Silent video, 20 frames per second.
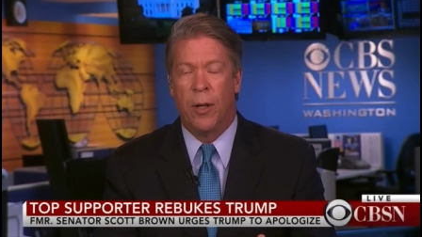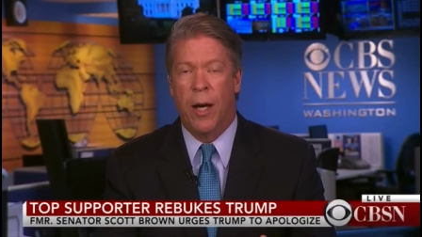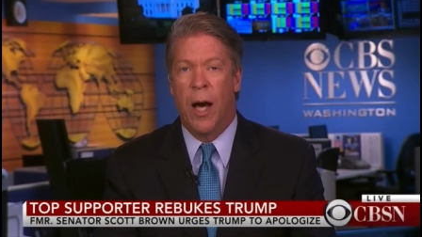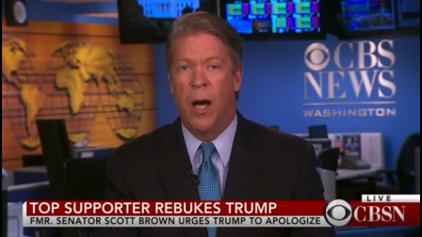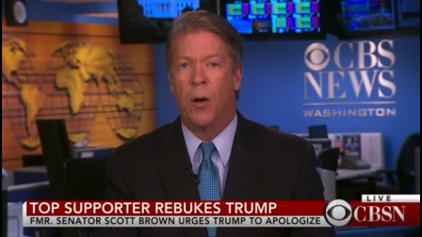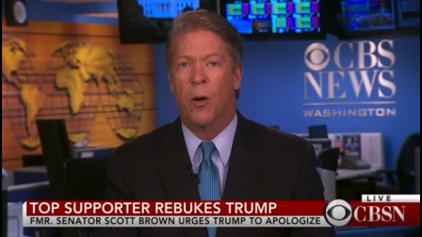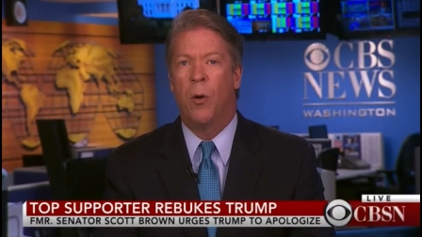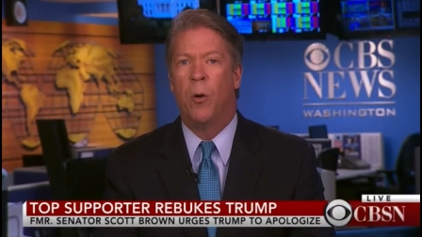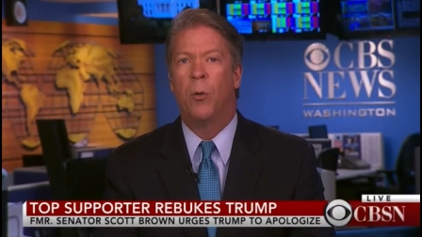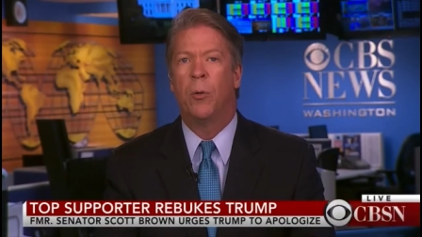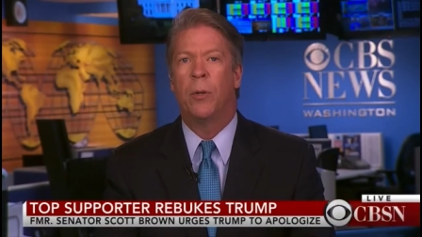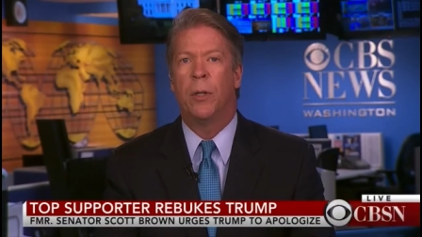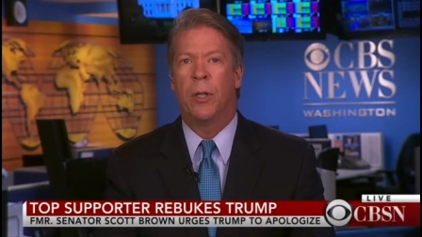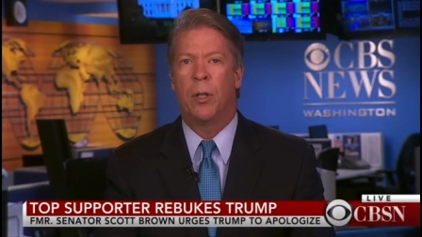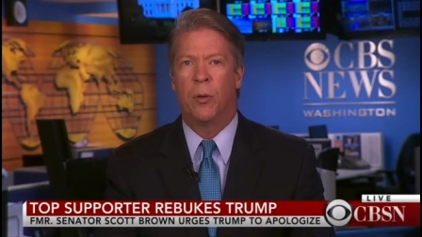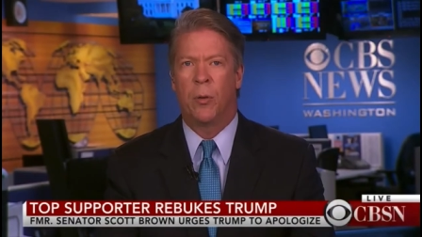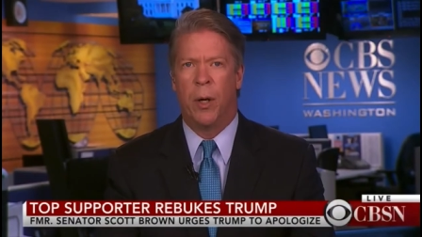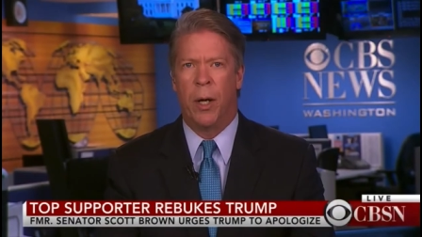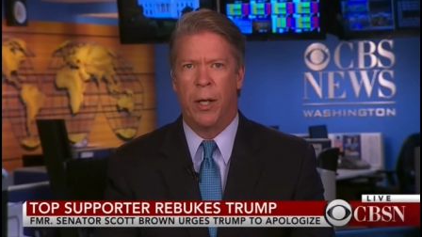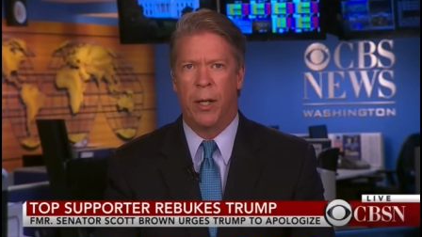not
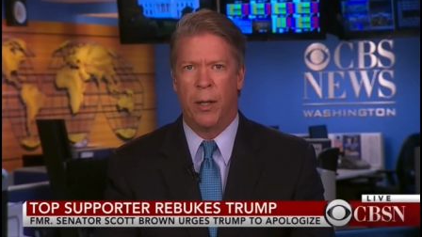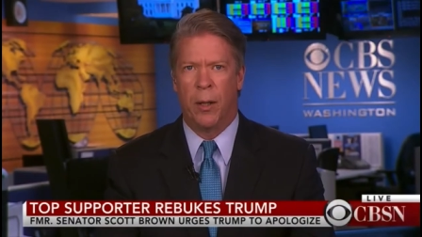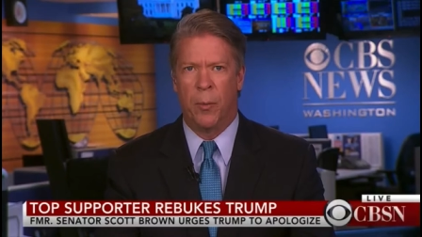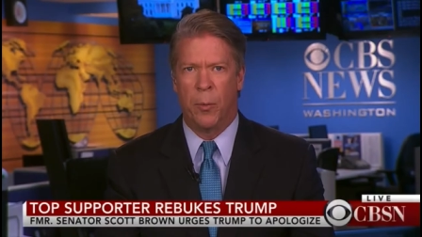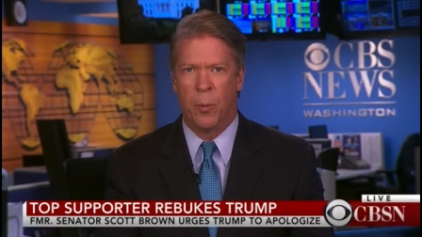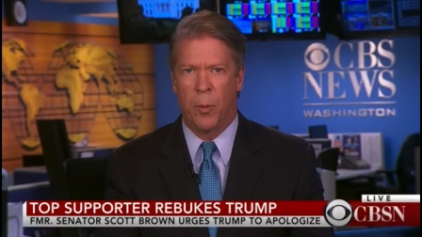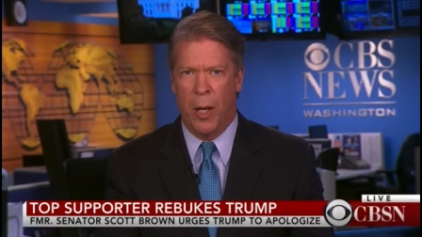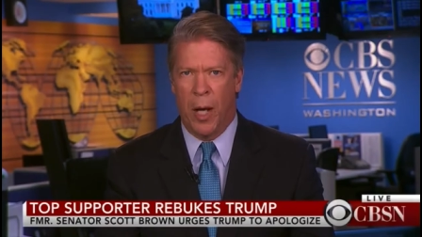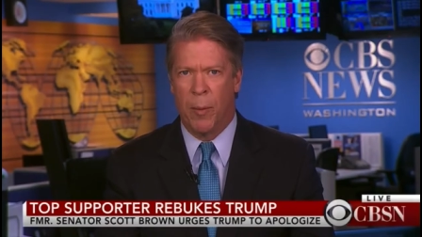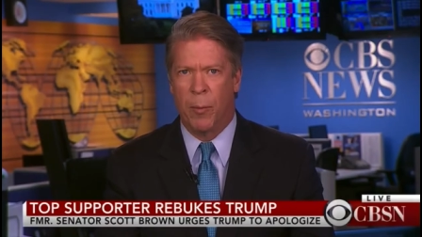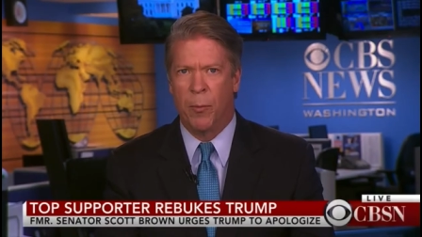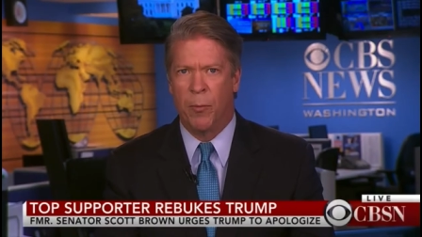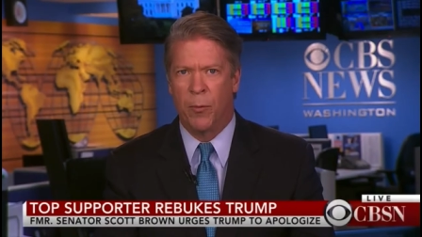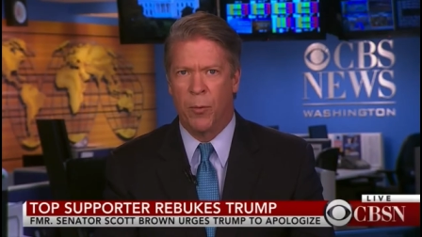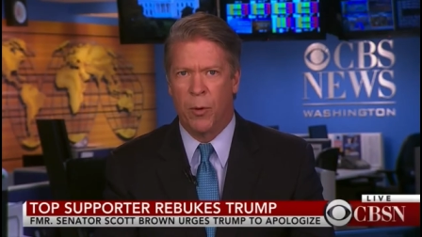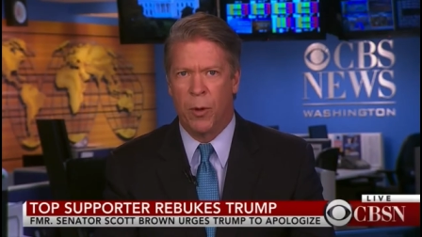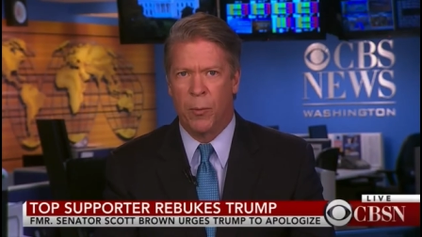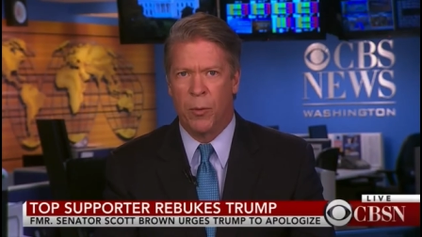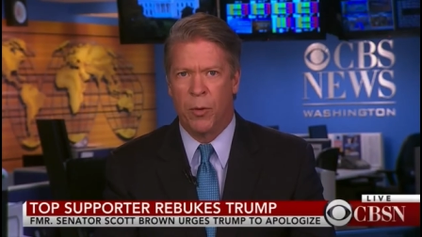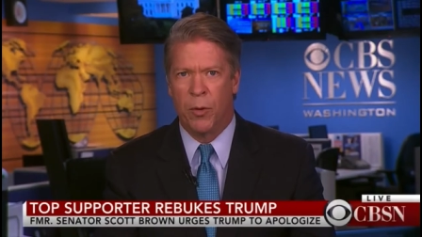only creating a problem
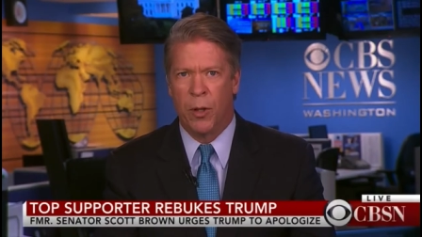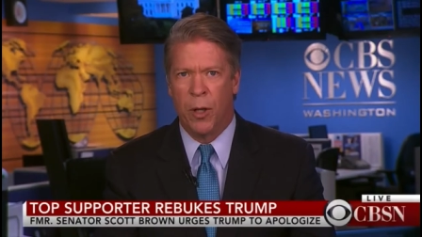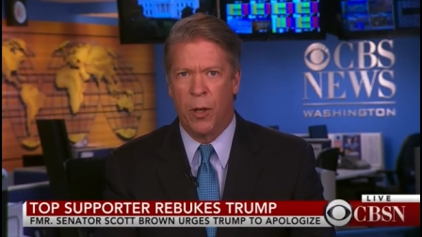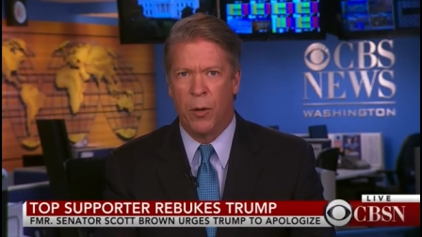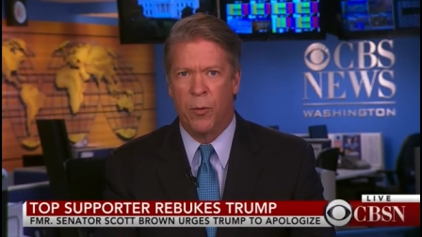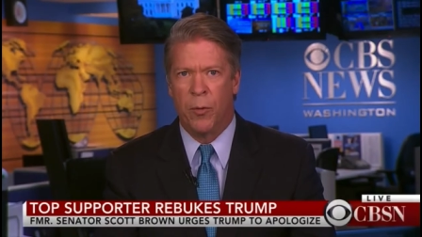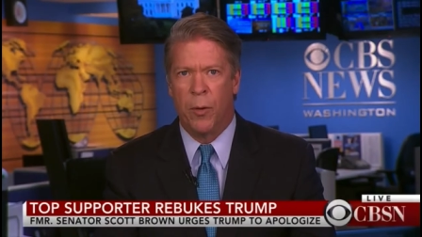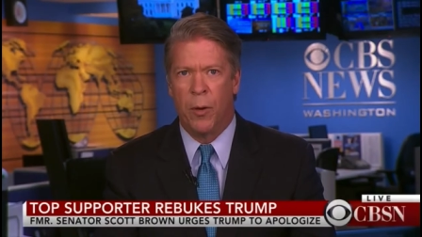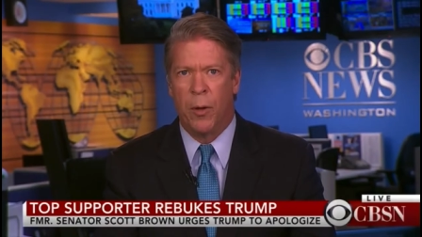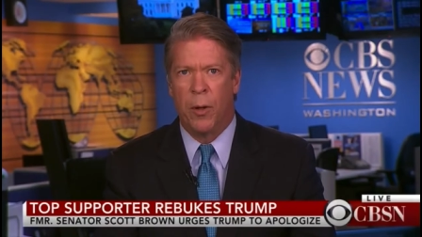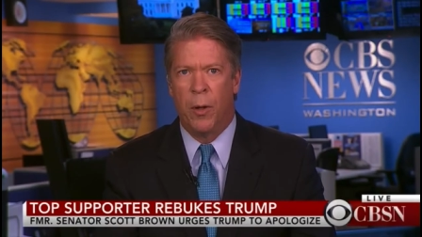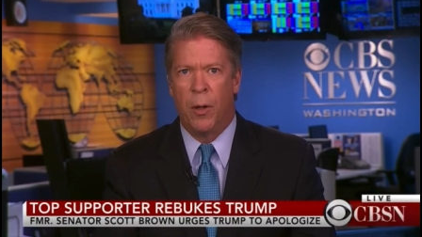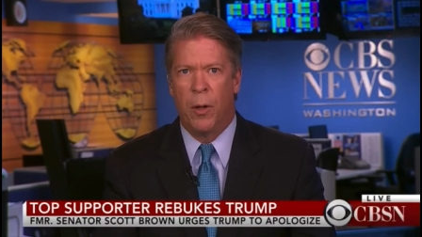for himself,